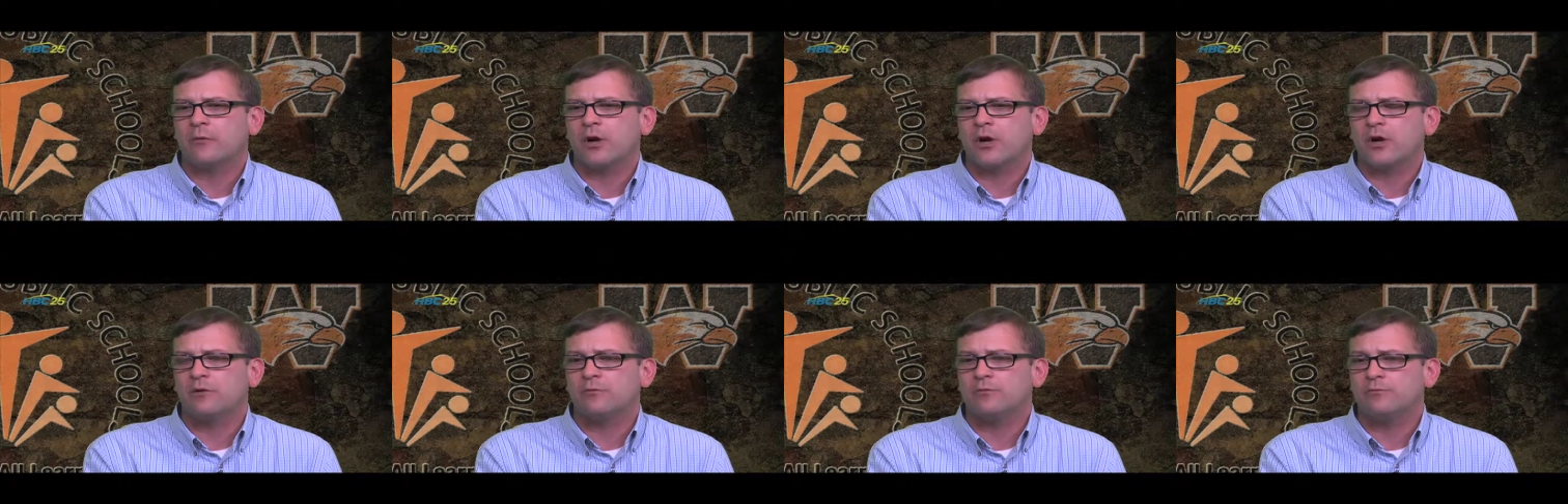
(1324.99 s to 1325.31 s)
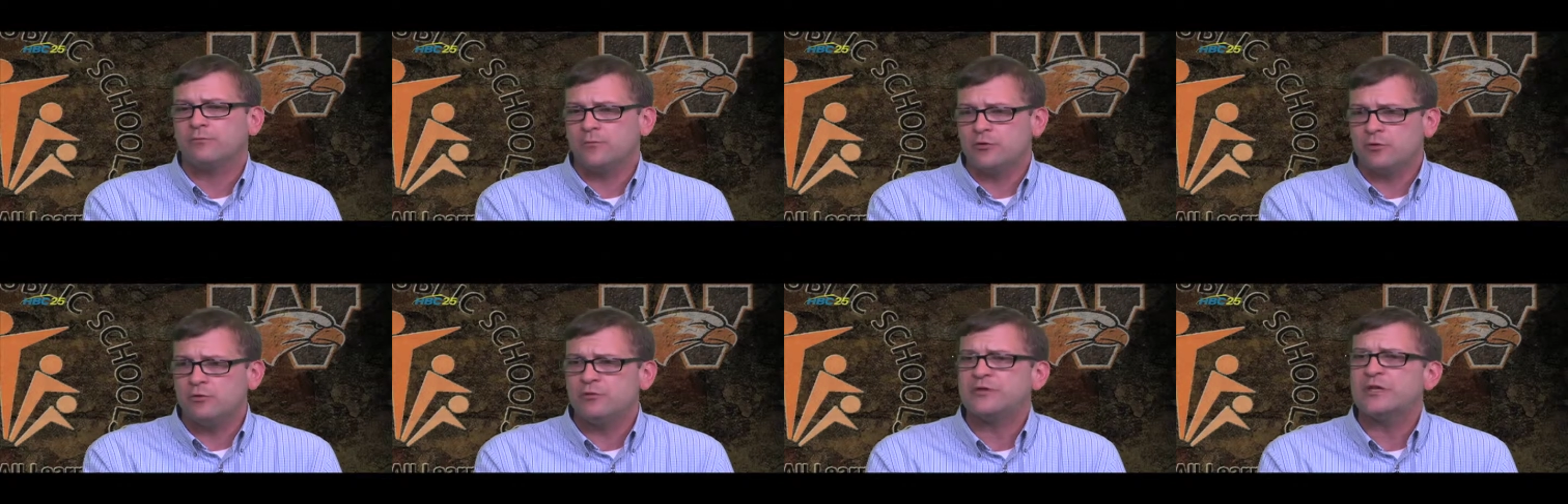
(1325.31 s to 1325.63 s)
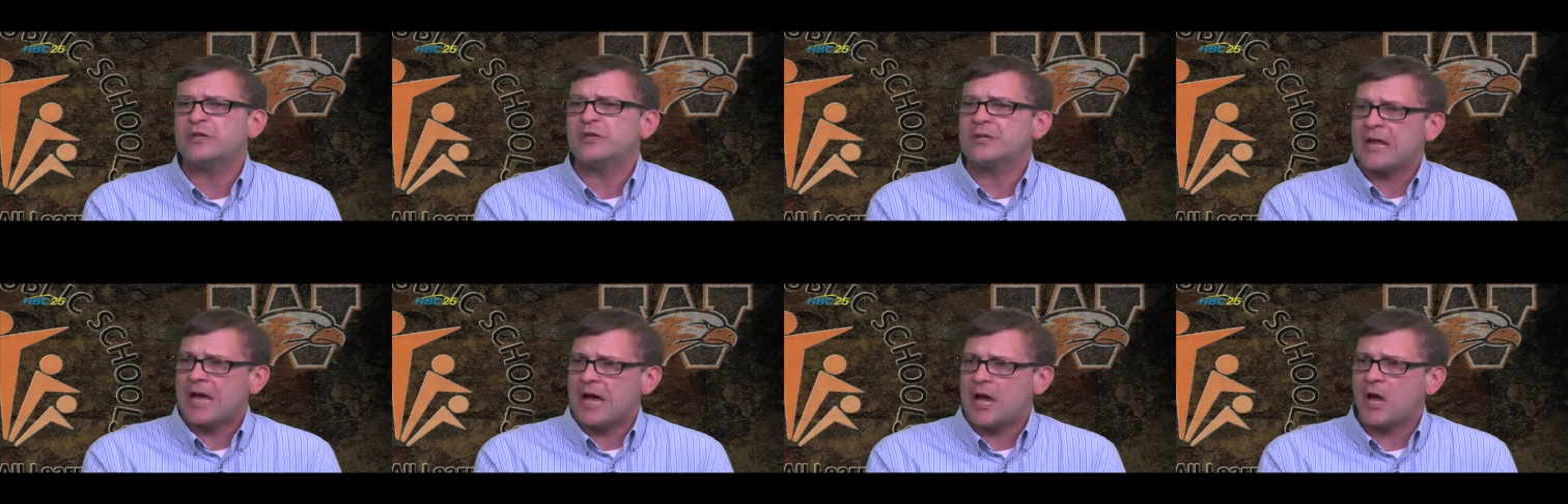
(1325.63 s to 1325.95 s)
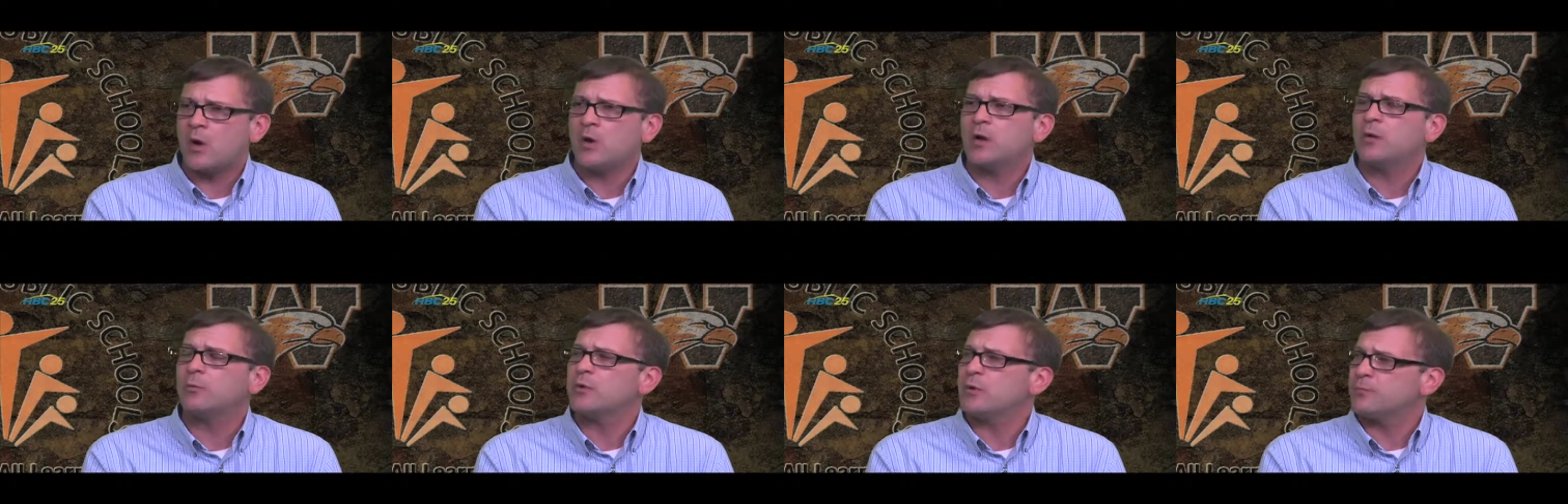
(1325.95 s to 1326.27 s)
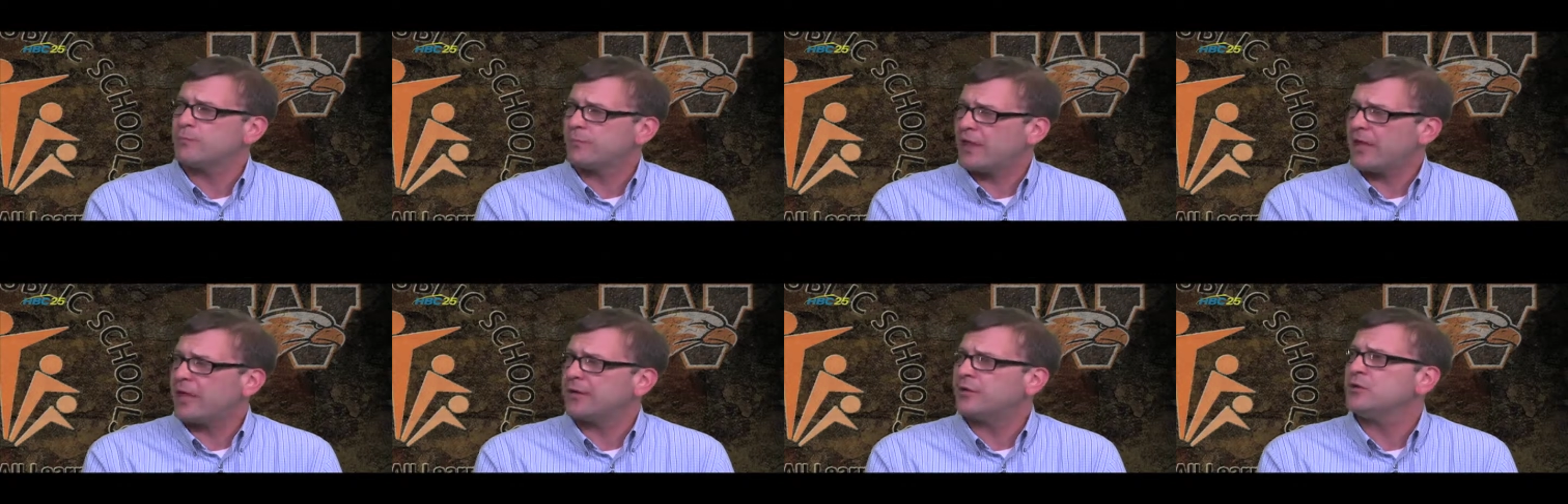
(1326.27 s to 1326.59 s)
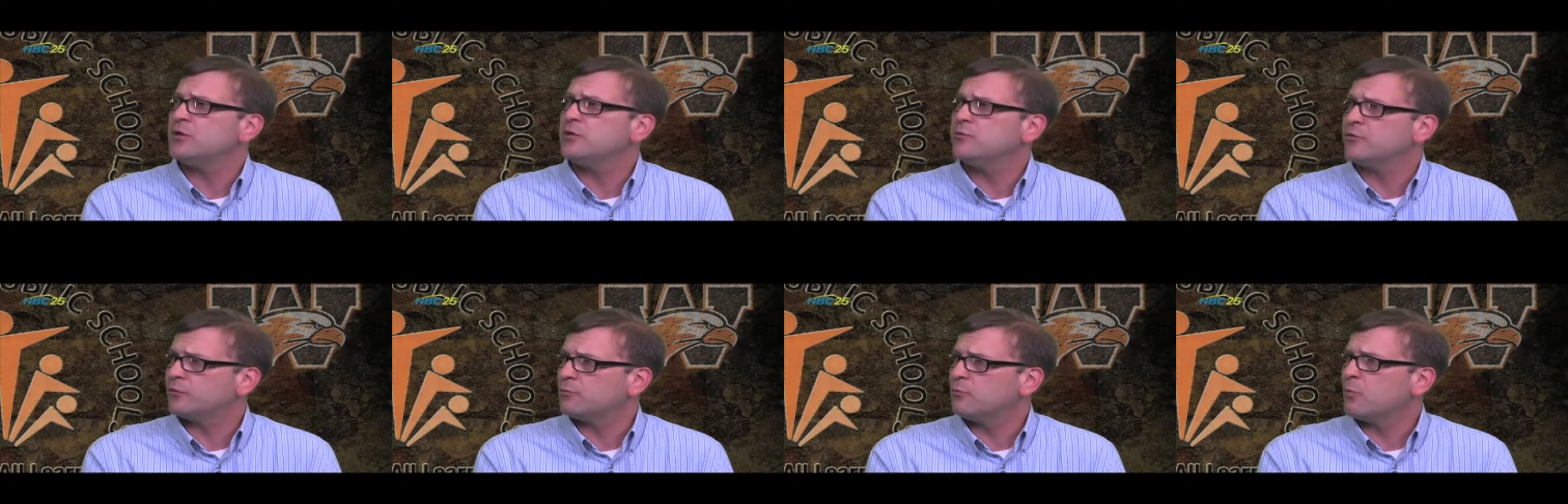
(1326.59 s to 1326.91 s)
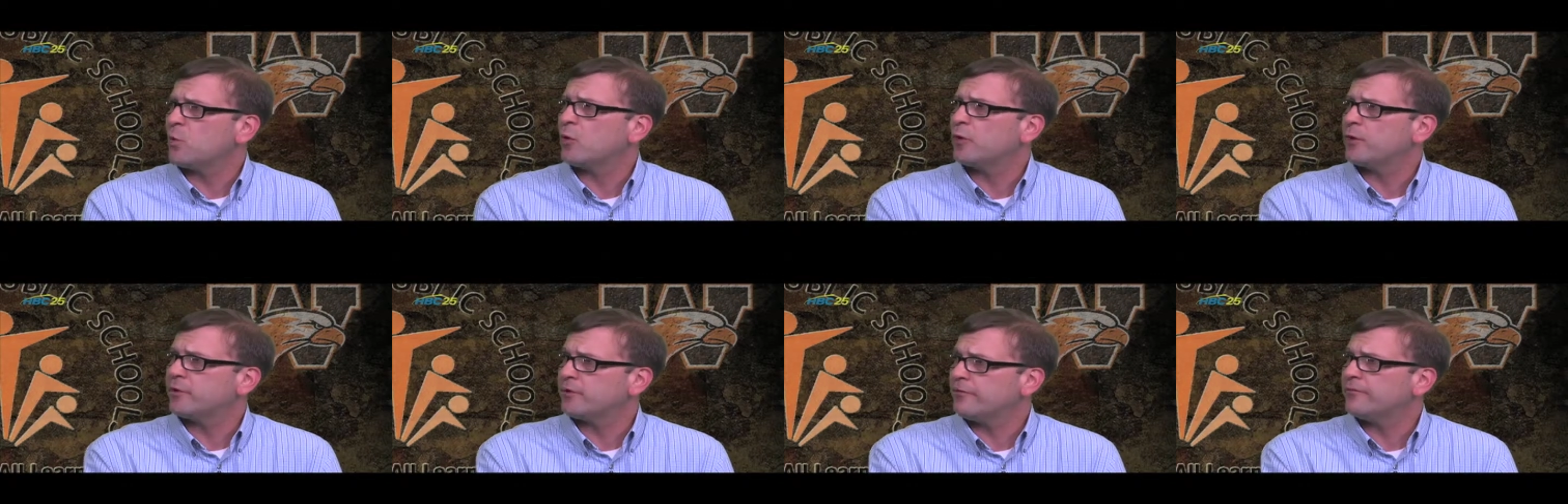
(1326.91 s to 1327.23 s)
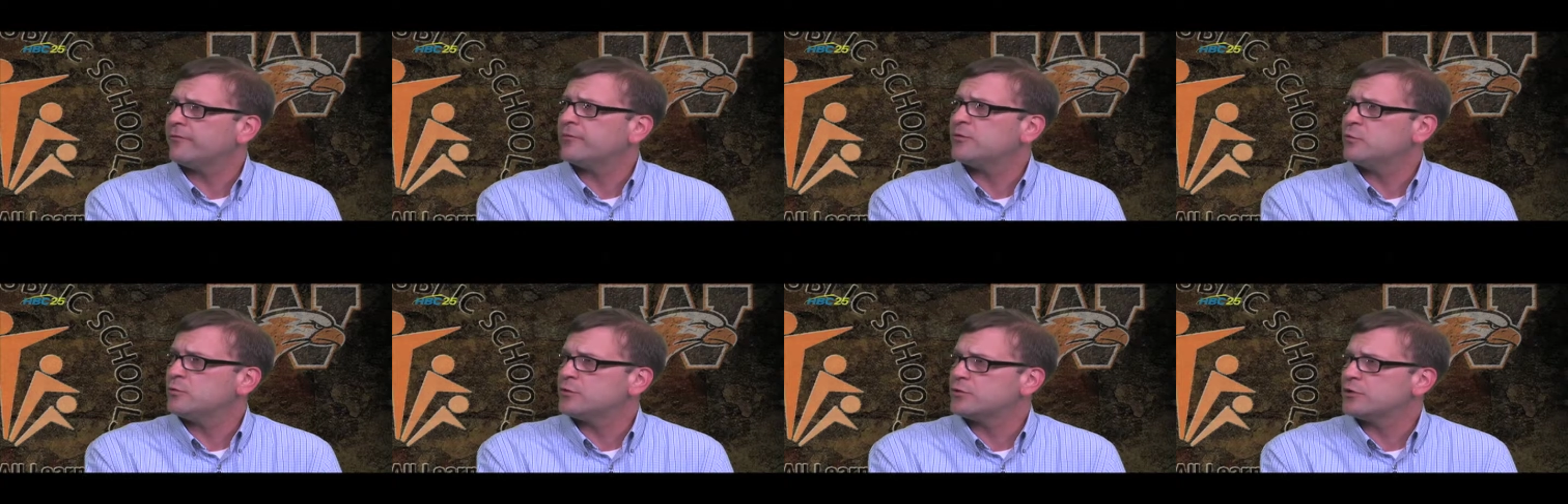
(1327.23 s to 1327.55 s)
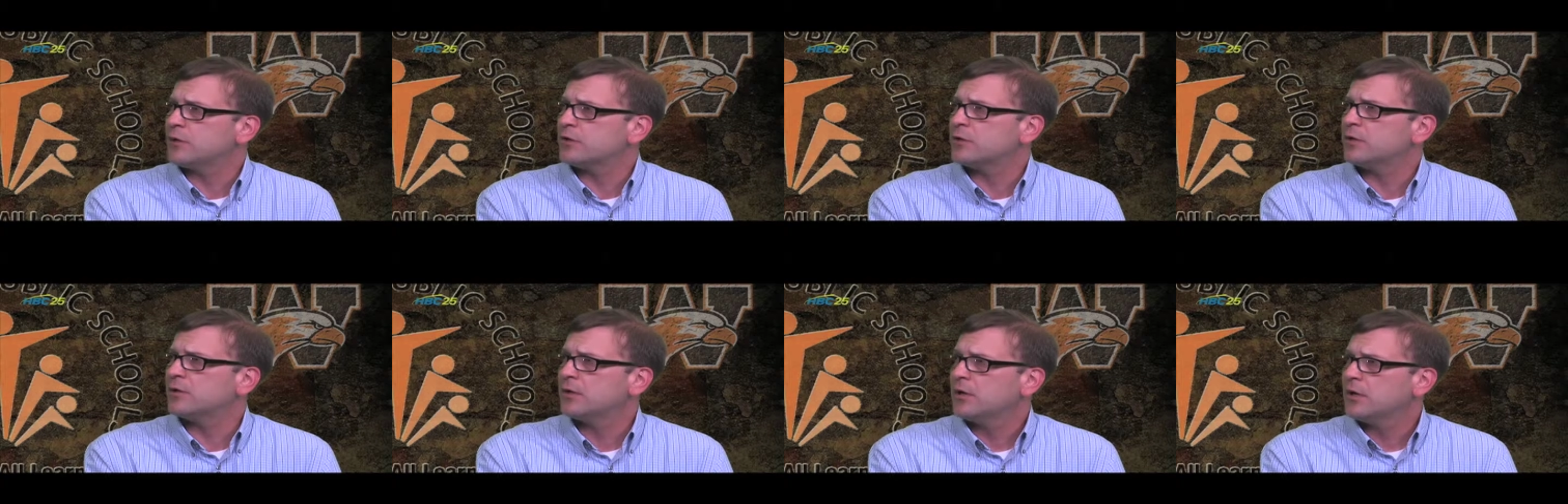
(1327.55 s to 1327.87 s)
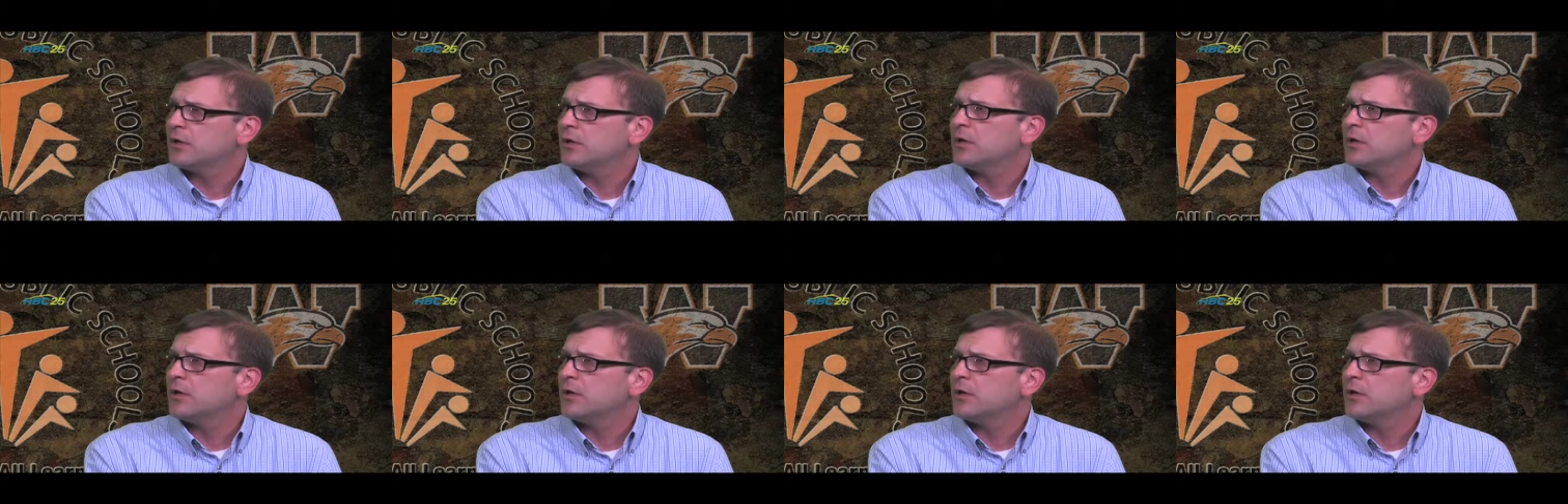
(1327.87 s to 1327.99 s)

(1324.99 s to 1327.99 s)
are using now and we plan to use more in the future.